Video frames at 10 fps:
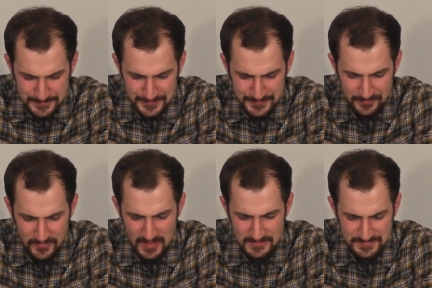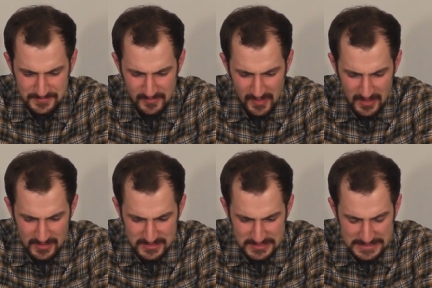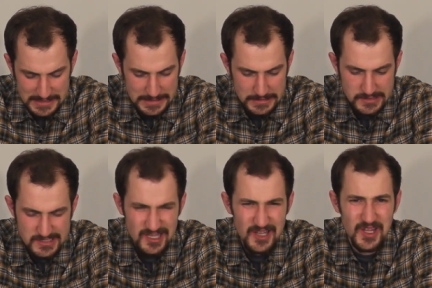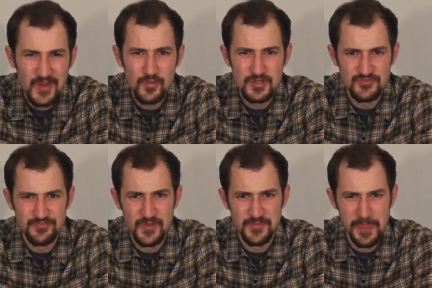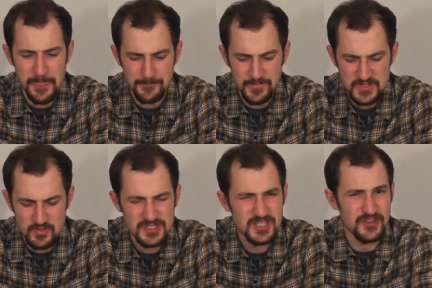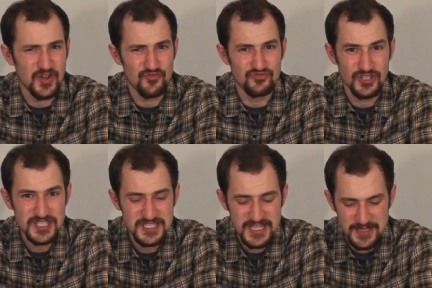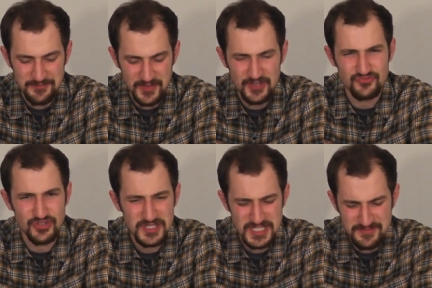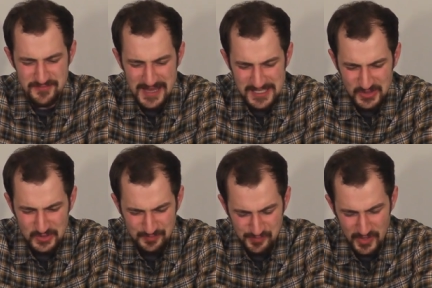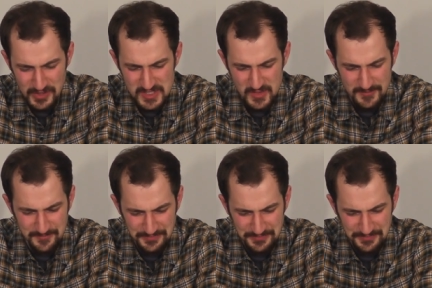Hmm. Slightly kind of almost. It's almost kind of a rusty, like rusty metal note to it.